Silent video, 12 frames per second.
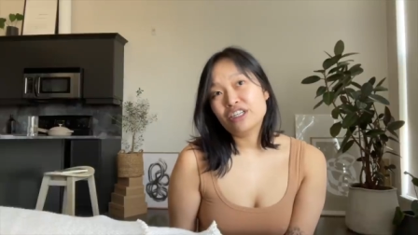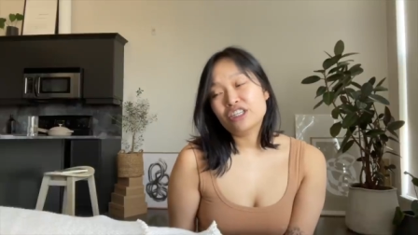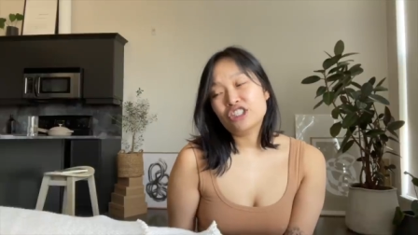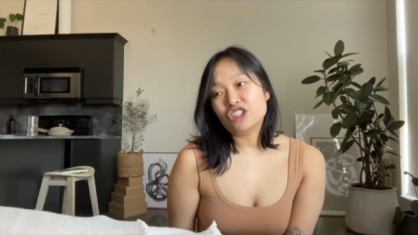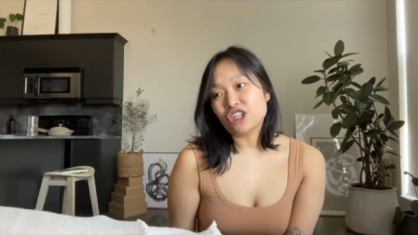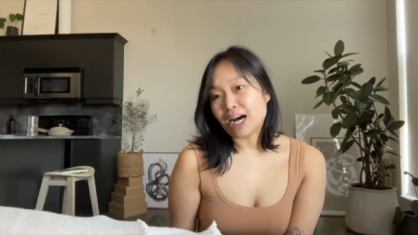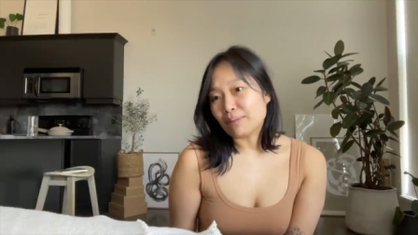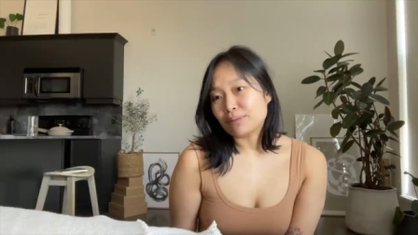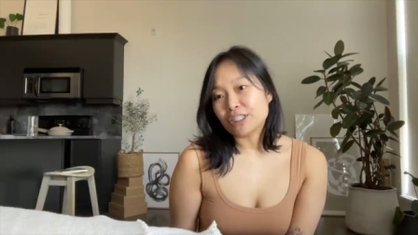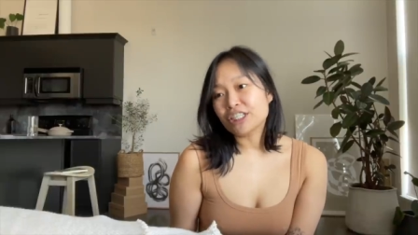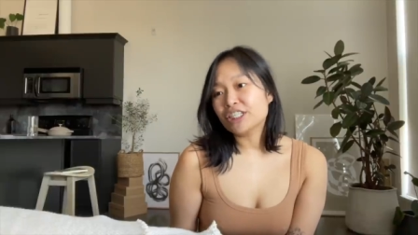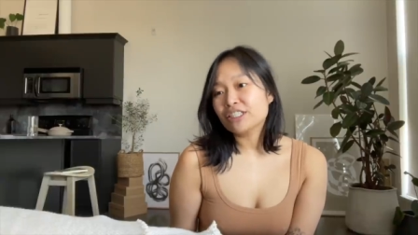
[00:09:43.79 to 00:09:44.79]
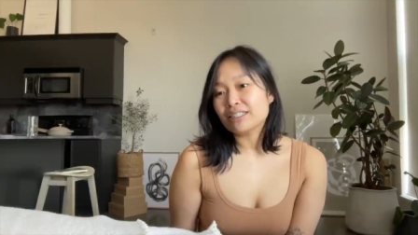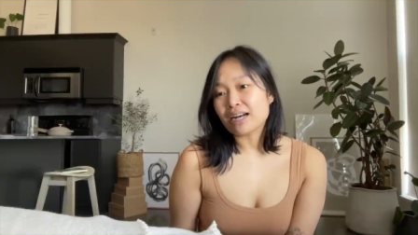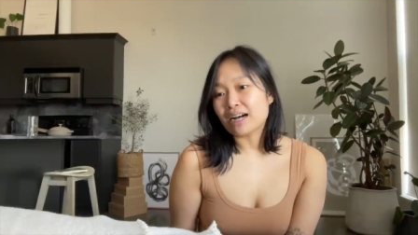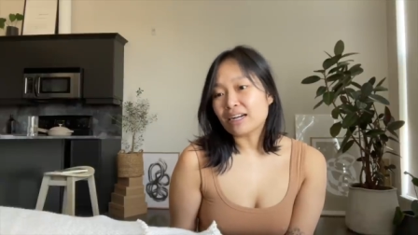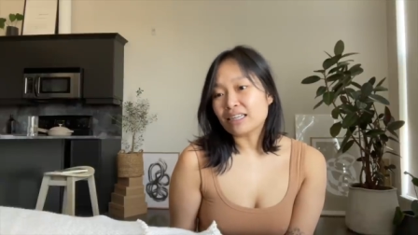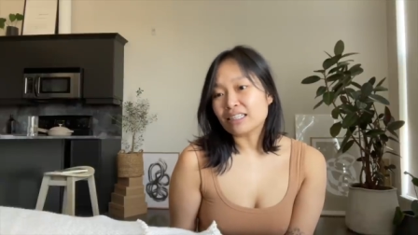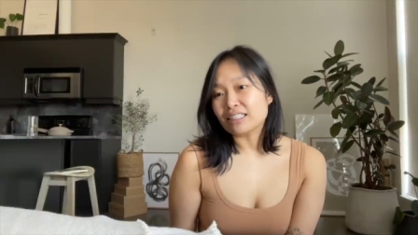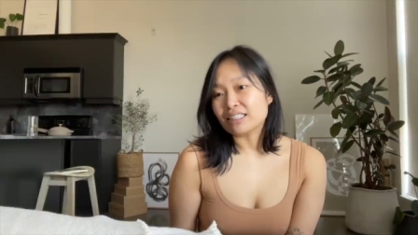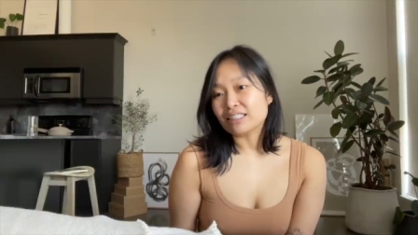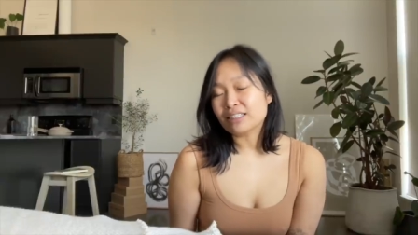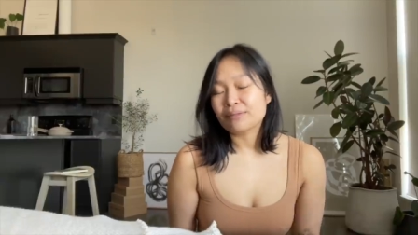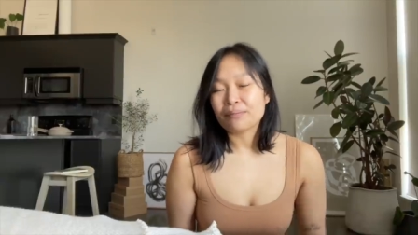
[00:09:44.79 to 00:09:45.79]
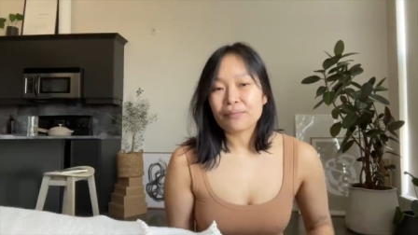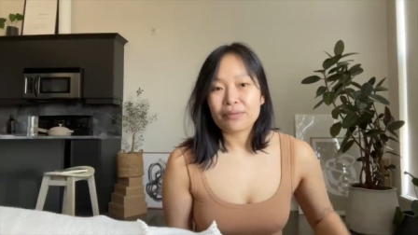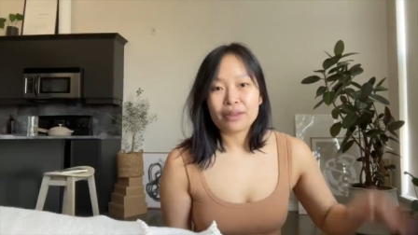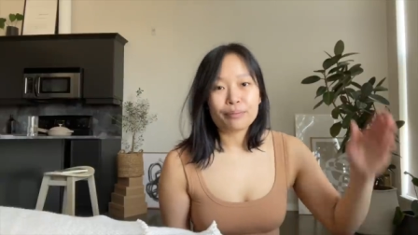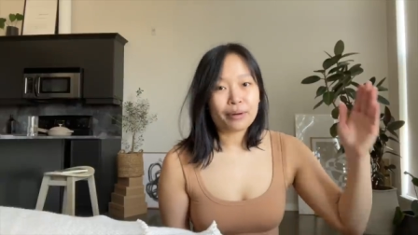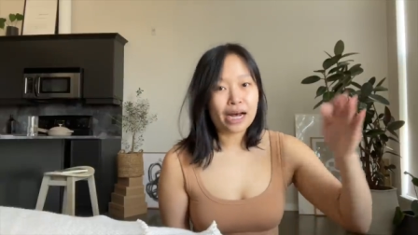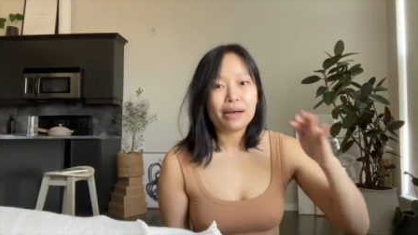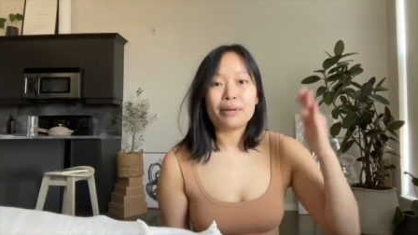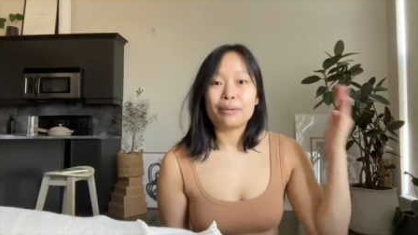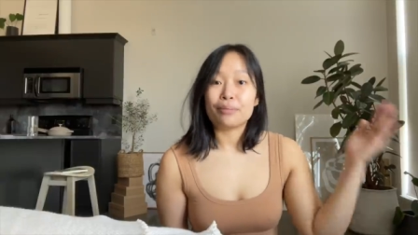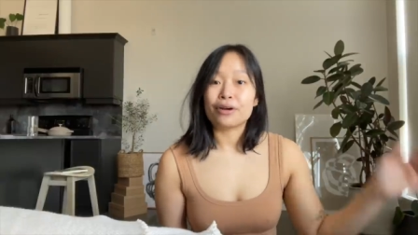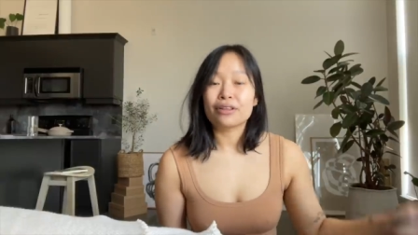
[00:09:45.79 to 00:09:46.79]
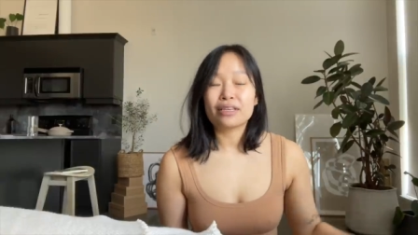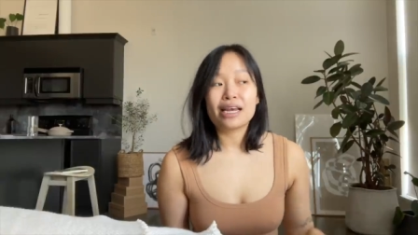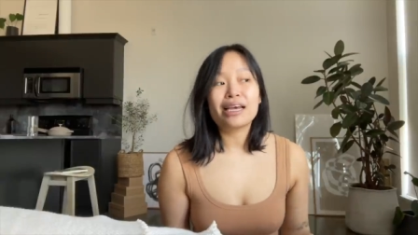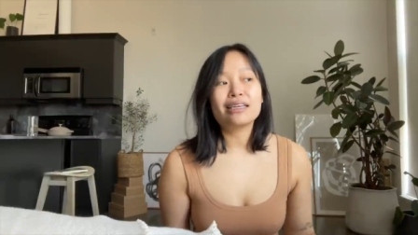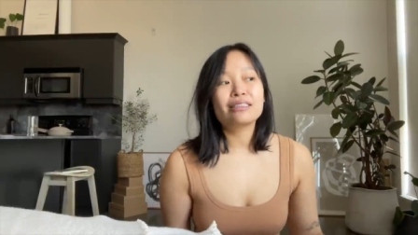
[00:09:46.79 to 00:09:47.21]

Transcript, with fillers: chapters as by my birthday.